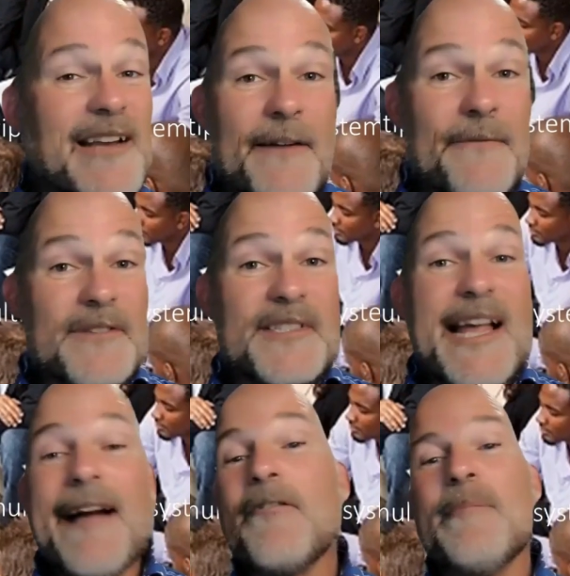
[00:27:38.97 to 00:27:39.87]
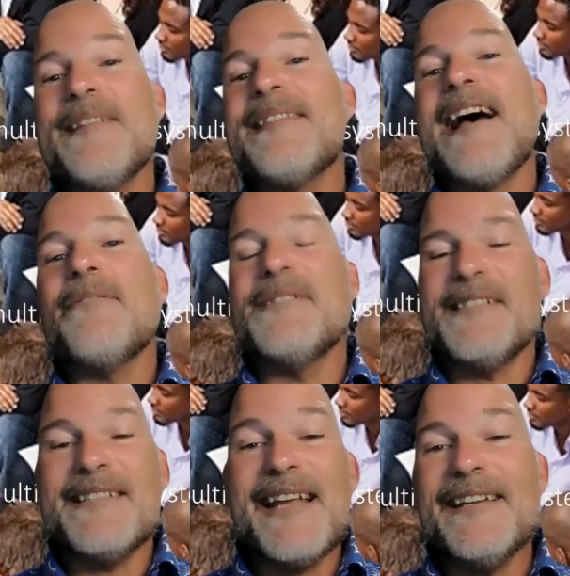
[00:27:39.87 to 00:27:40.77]
movement, not for sacrament, that
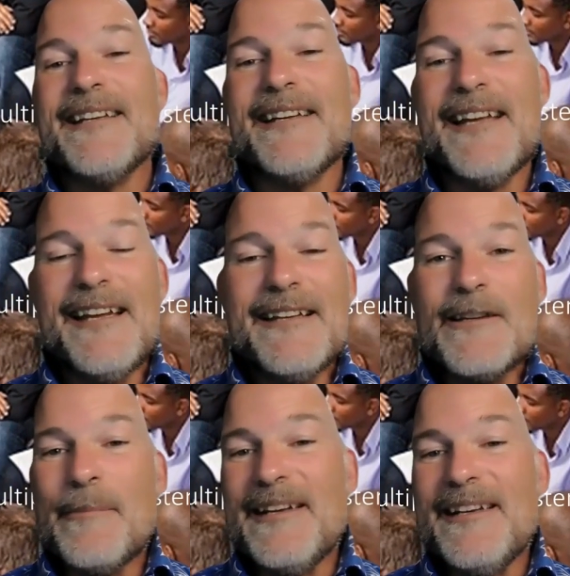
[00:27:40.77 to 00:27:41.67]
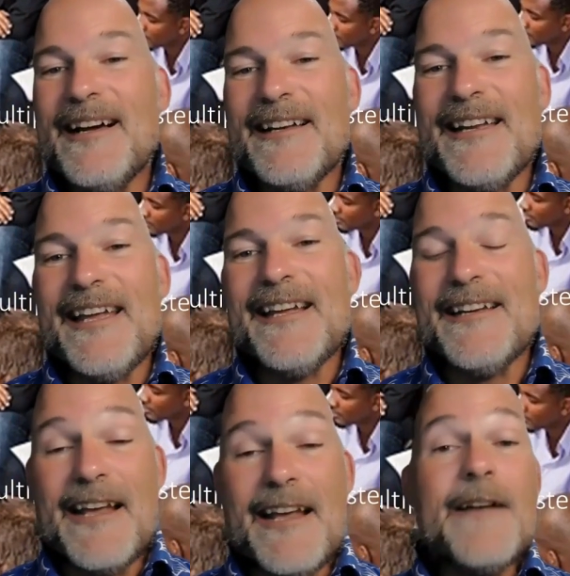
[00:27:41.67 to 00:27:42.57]
was intended to be done
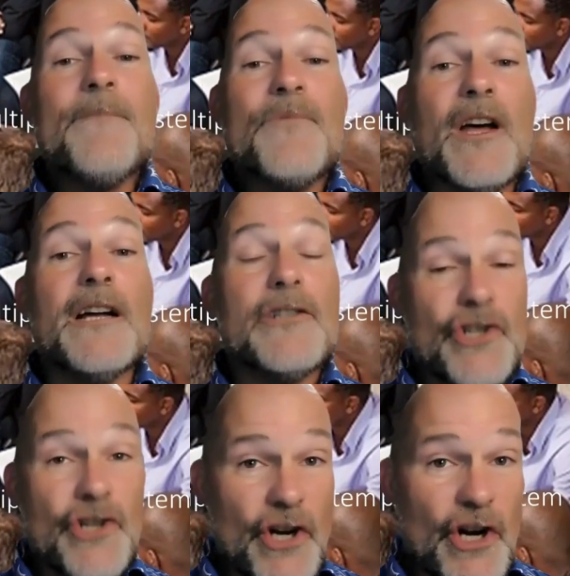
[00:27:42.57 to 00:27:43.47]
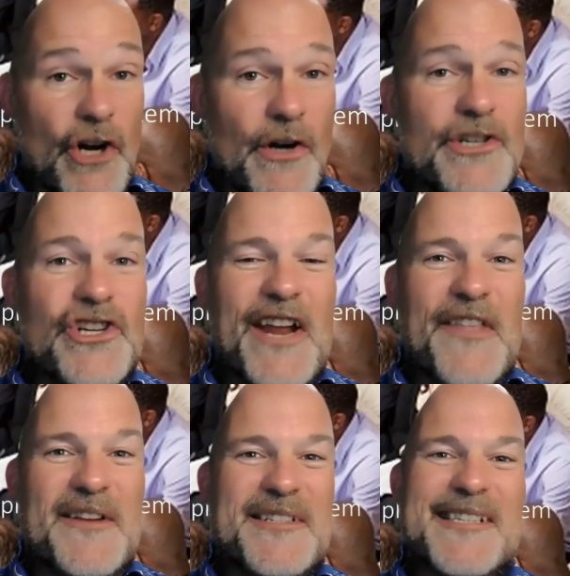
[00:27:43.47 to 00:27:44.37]
in the uh, church
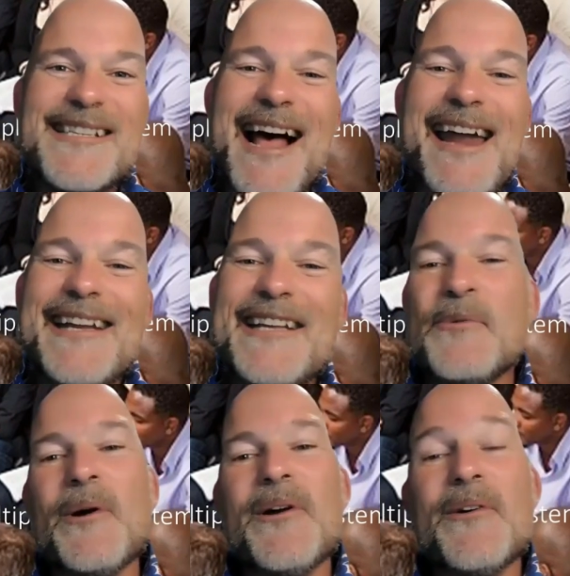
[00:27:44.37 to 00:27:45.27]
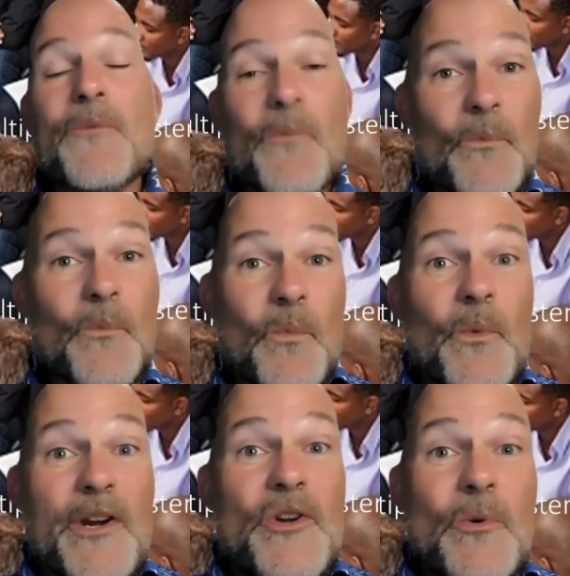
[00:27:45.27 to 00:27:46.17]
and the societies were
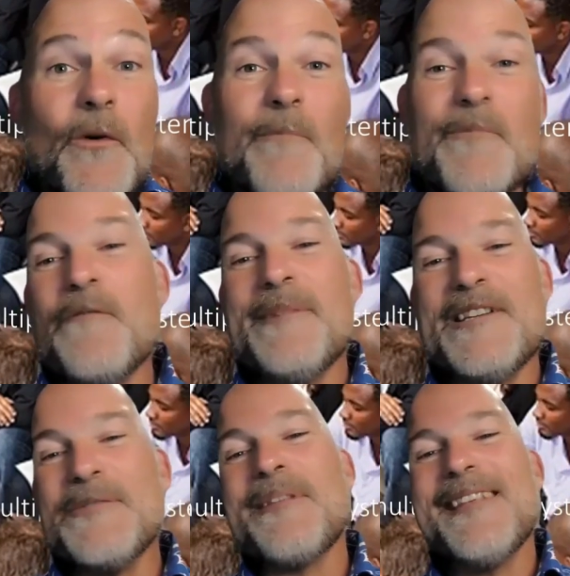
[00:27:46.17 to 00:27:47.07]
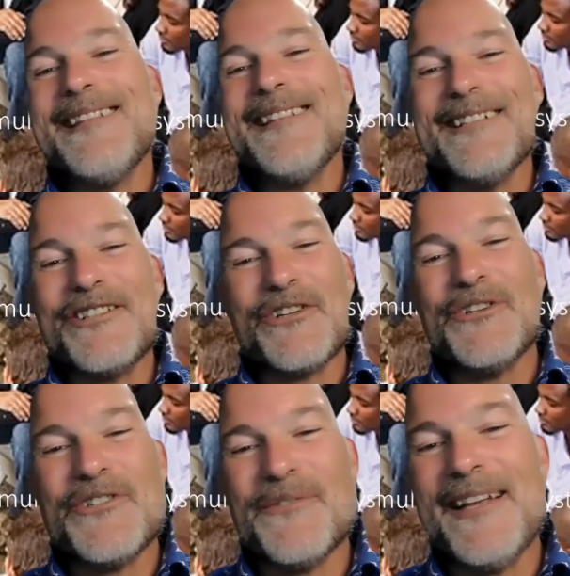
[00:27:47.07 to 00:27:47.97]
renewal movements within the
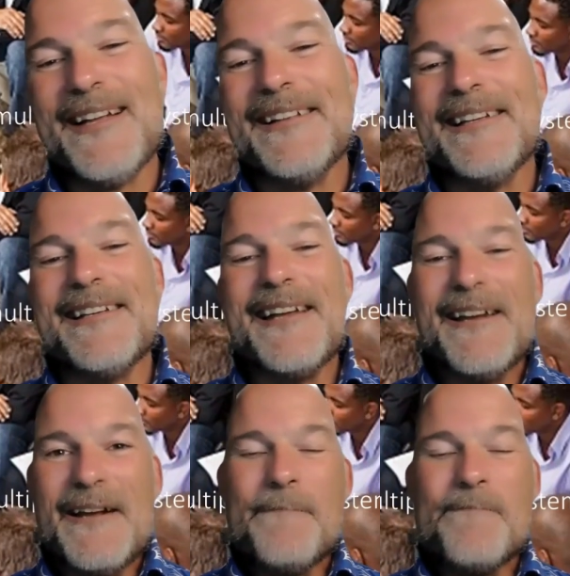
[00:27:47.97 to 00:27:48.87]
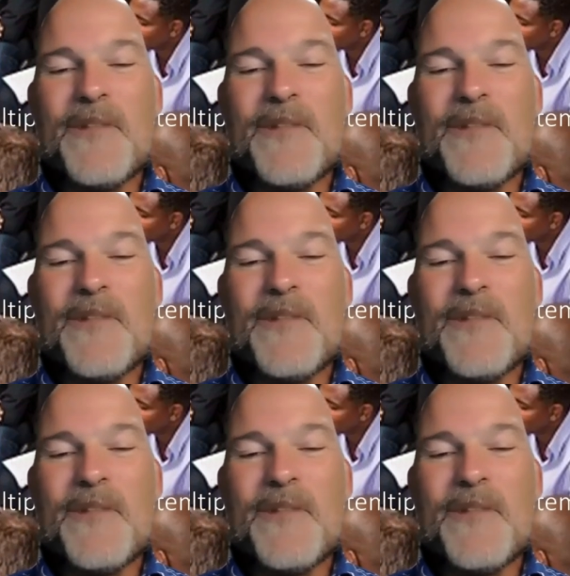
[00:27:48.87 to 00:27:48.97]
Church of England.